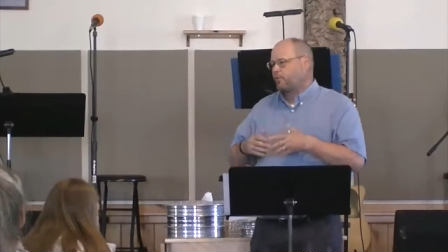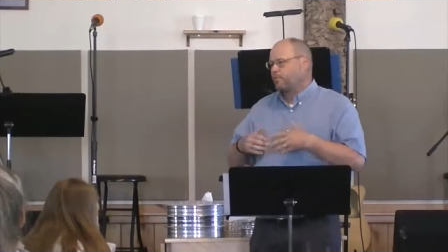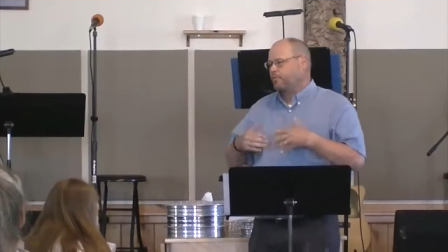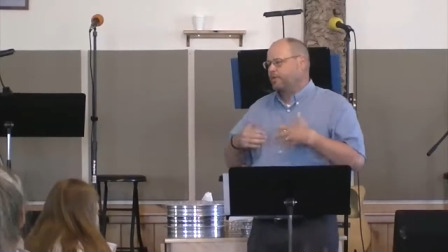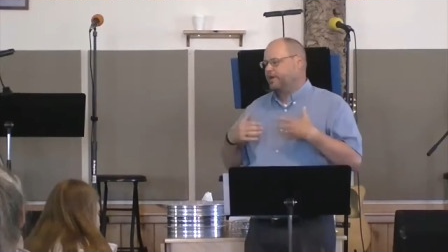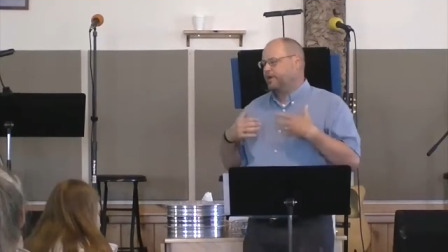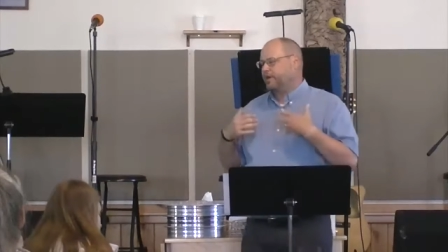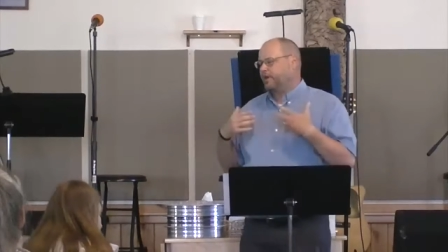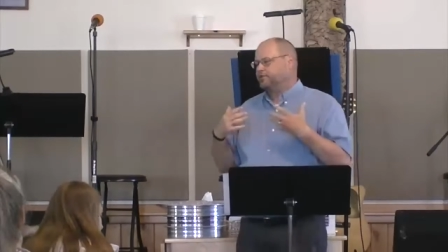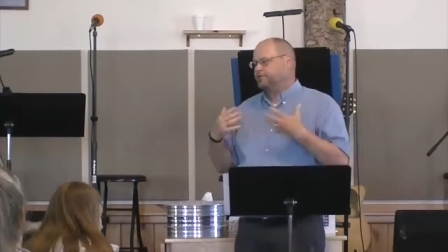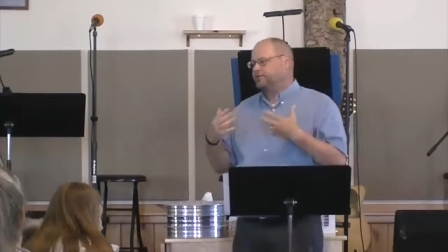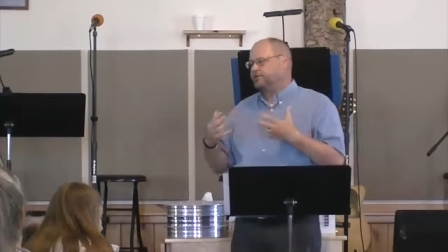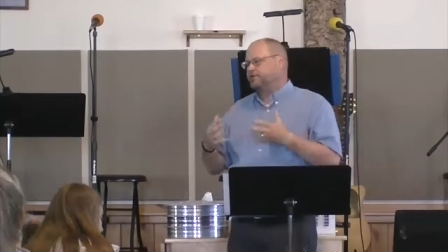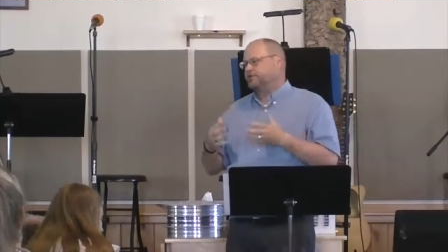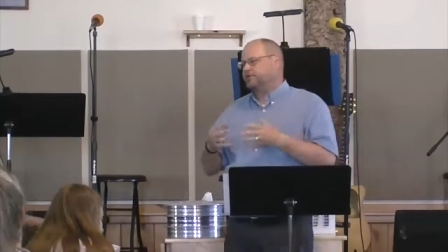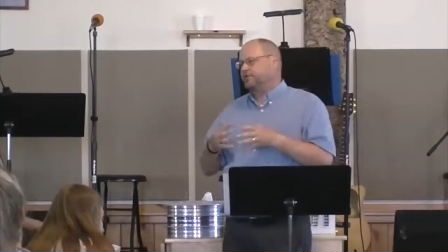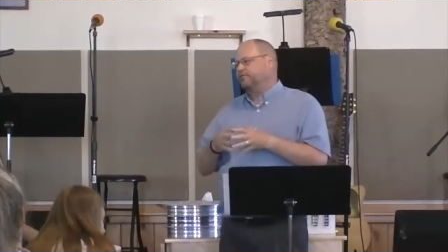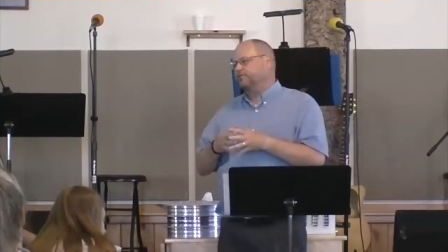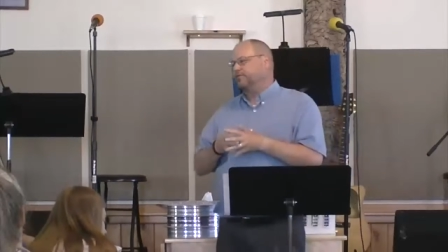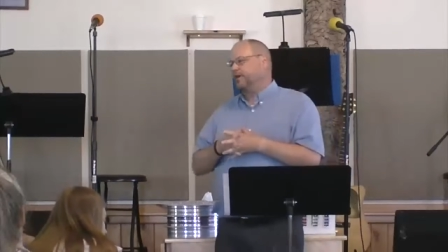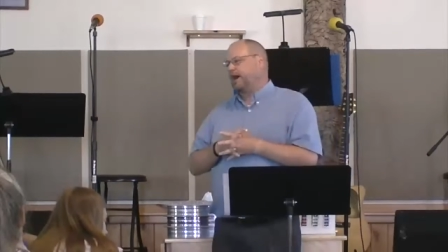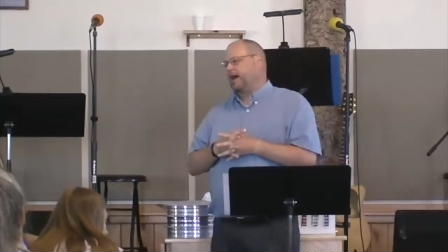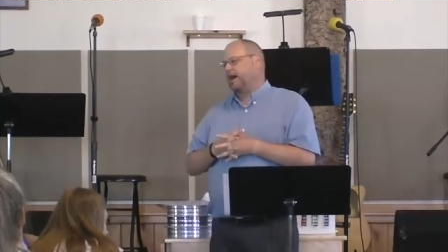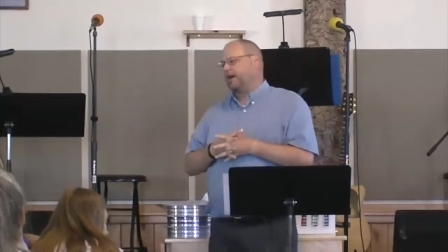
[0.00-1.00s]
because this
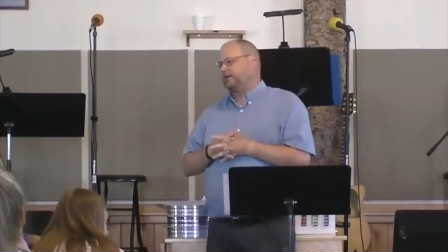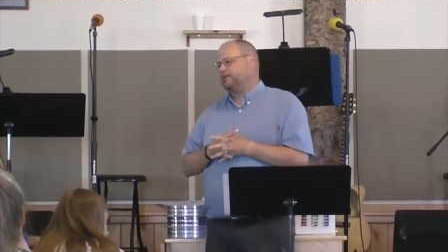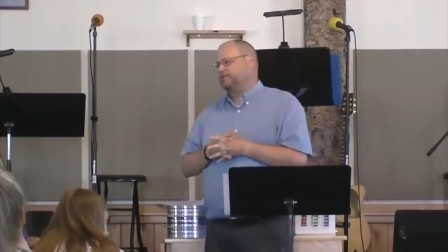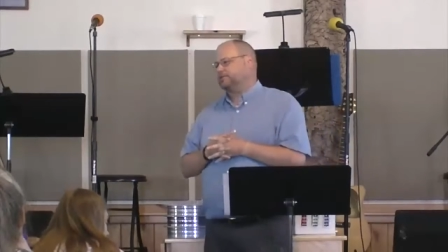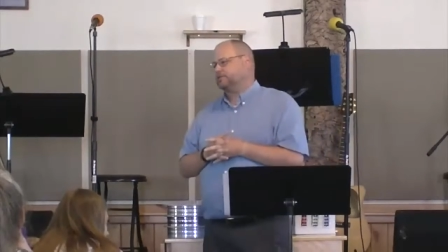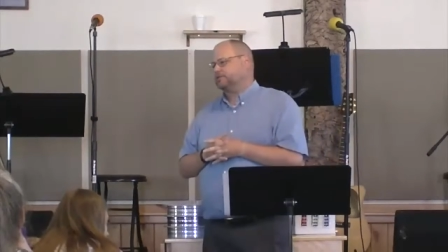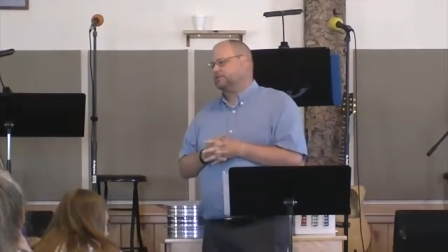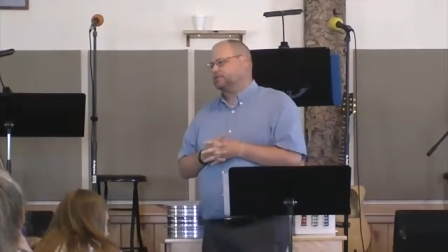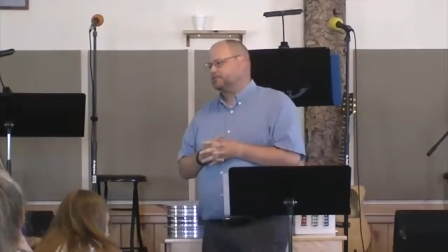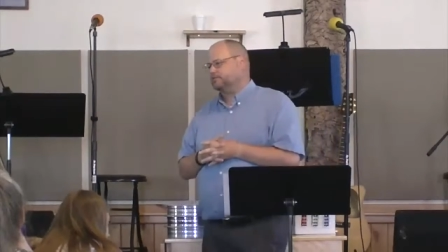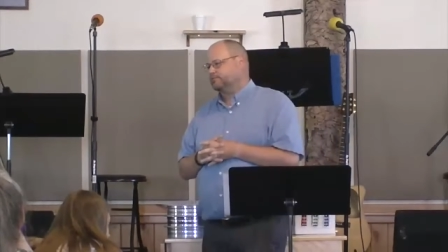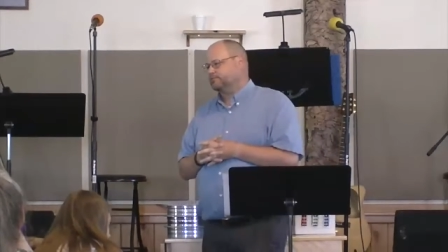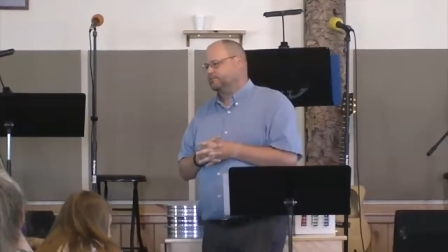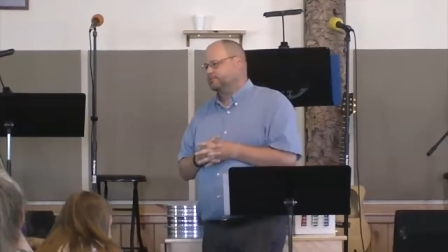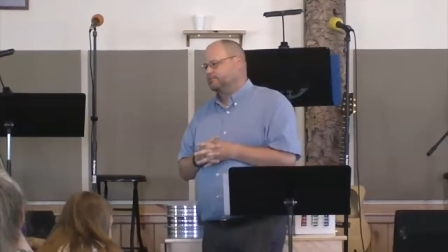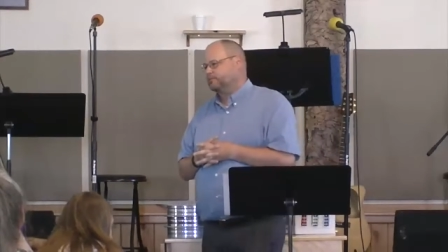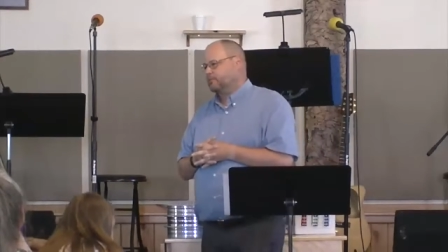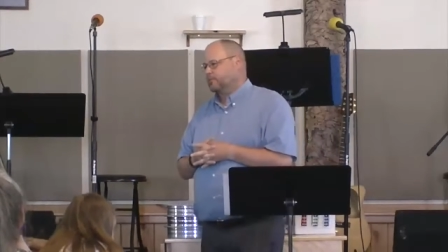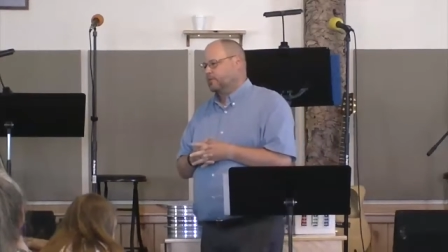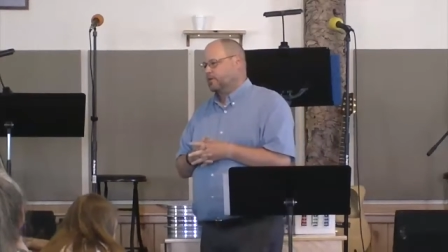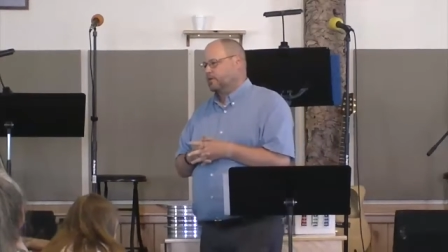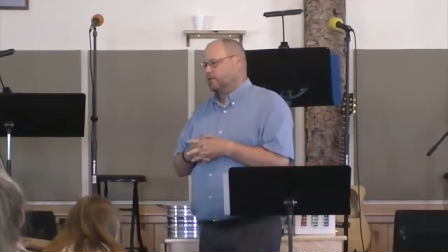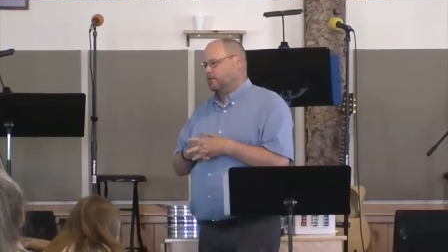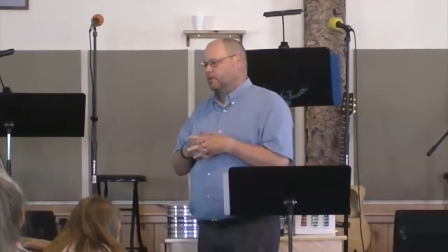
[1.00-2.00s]
advice,
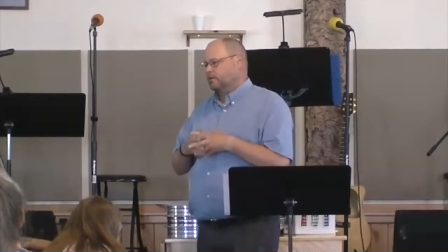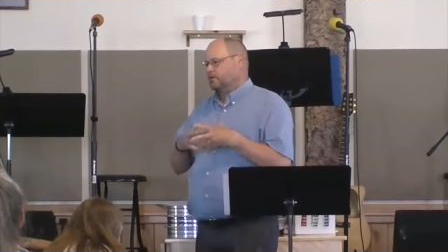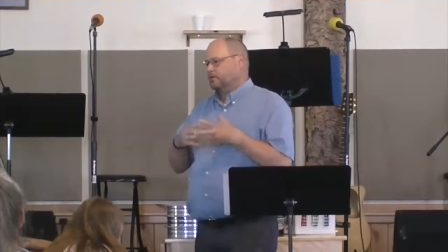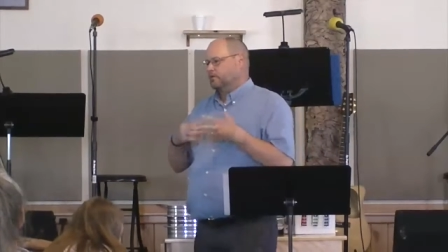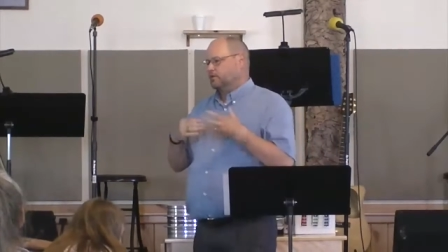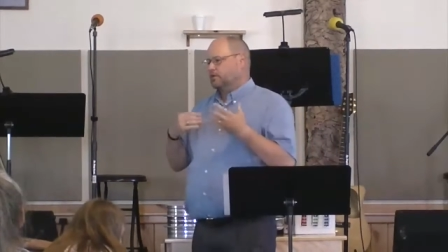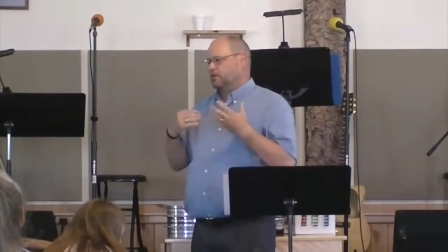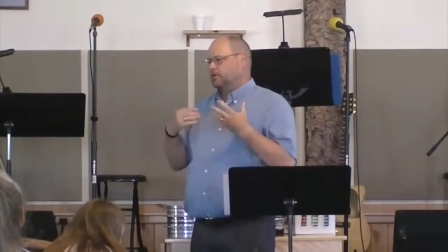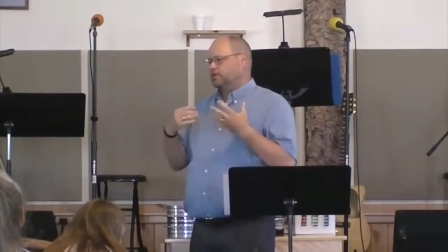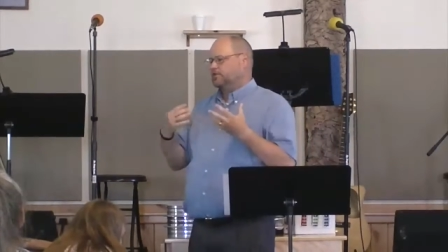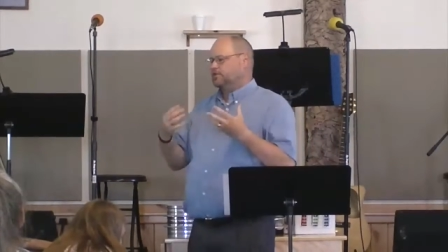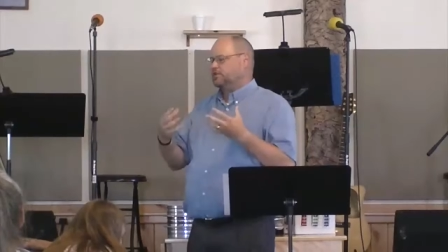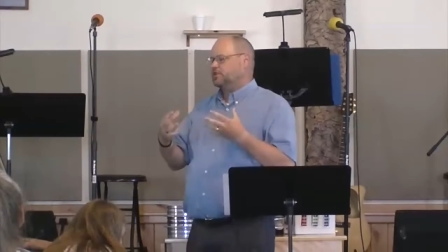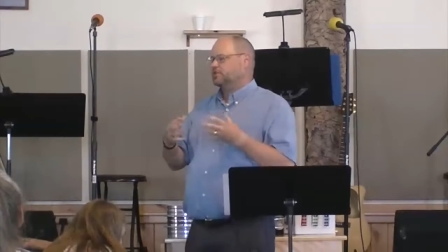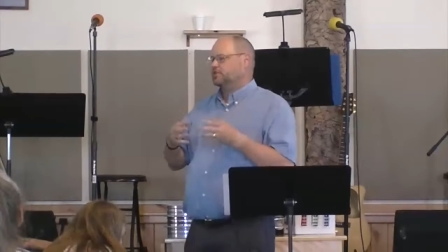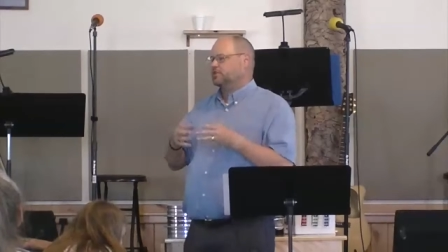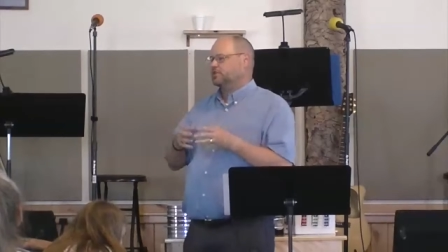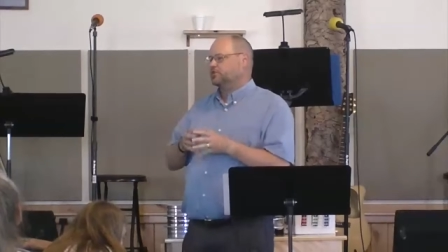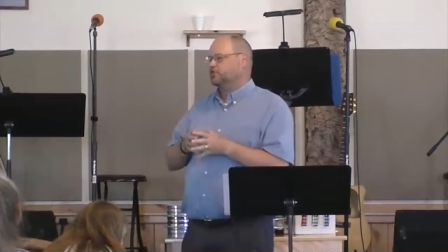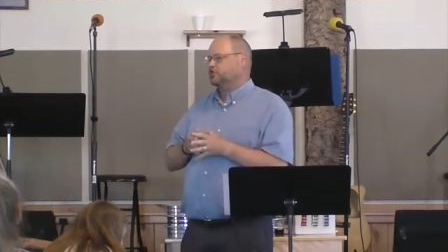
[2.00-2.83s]
th these